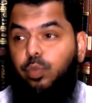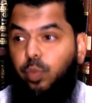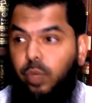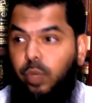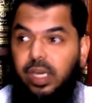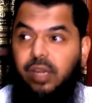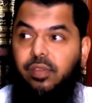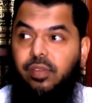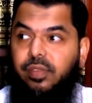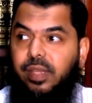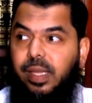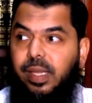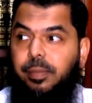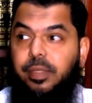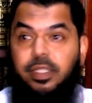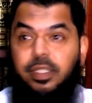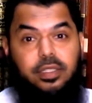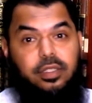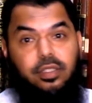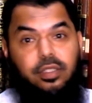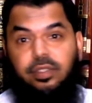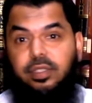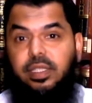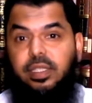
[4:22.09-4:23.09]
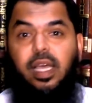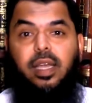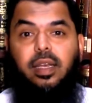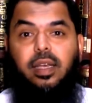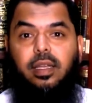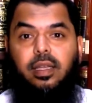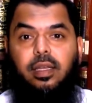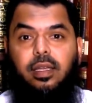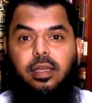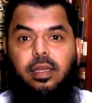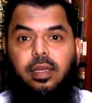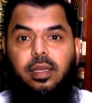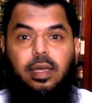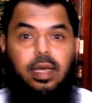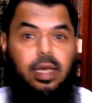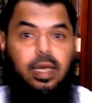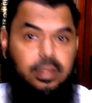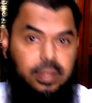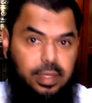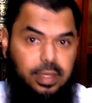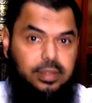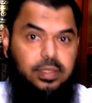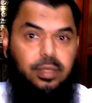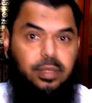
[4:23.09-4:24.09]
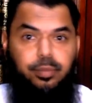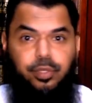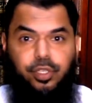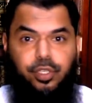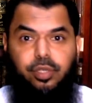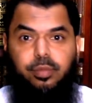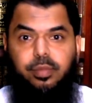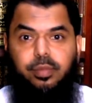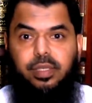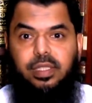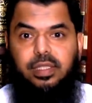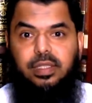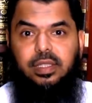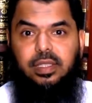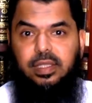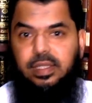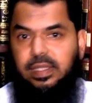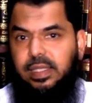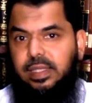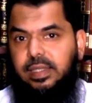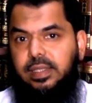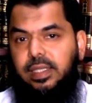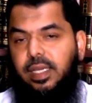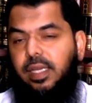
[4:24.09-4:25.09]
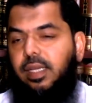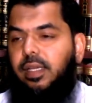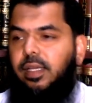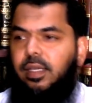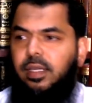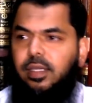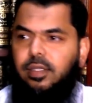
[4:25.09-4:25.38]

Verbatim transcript: One of them is still standing, and that's the pyramids in Giza.